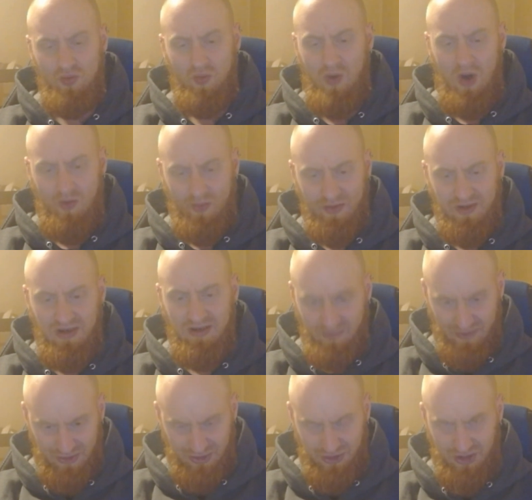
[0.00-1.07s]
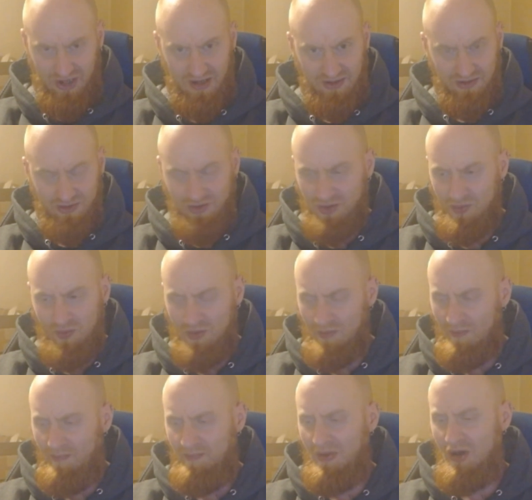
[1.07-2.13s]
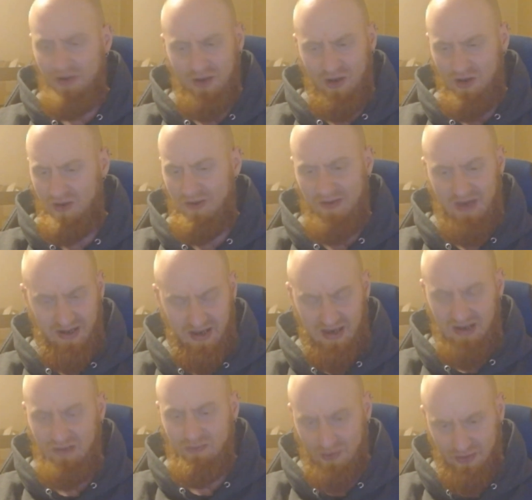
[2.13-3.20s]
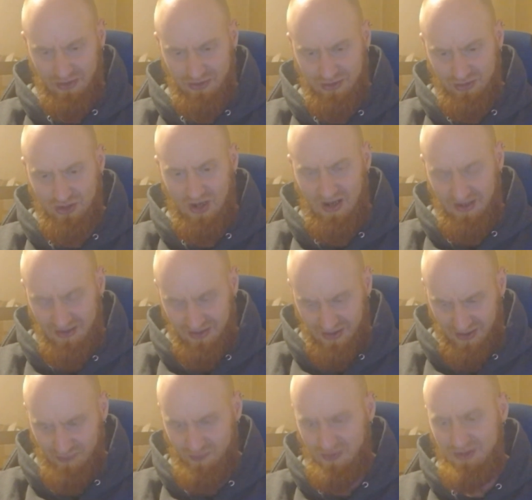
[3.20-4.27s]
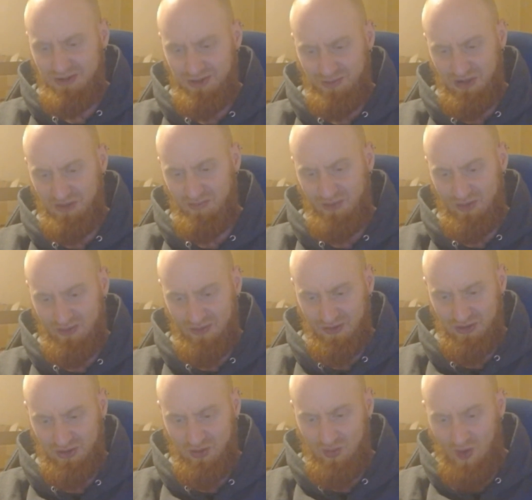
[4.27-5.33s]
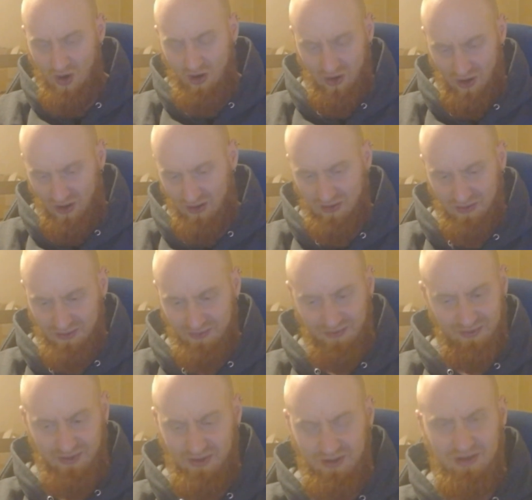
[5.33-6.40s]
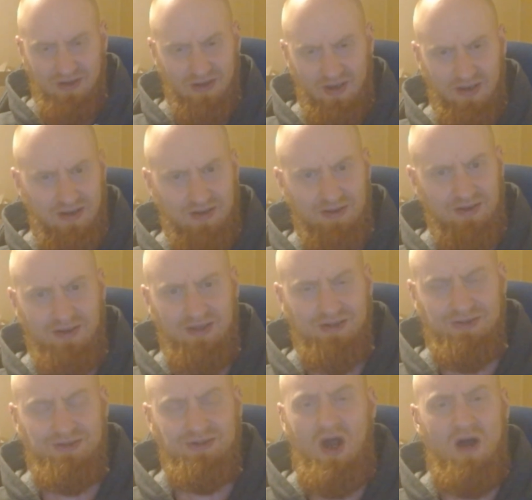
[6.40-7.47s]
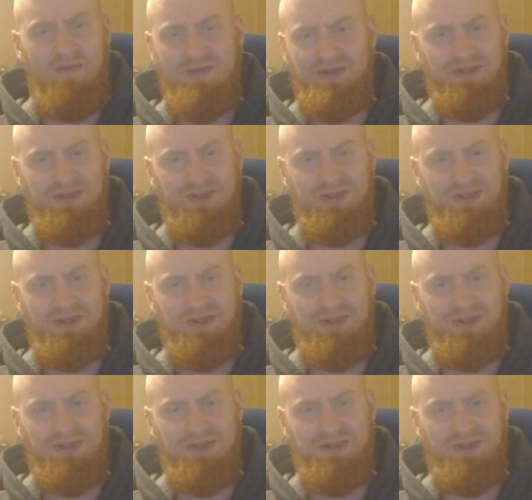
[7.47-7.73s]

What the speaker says: won't give a shit. You won't put all that effort into trying to convince people that you are. Like, it's common